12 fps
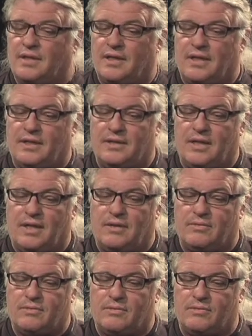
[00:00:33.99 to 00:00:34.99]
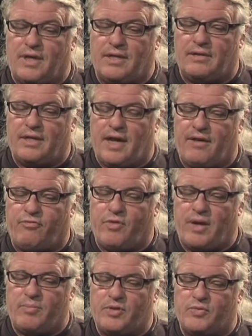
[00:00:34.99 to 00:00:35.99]
and right
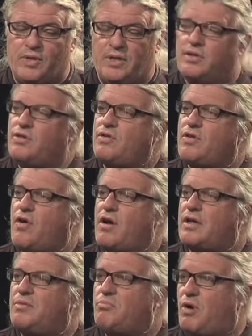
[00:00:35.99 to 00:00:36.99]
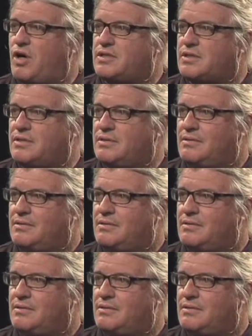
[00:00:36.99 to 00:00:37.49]
halfway between New York and Boston.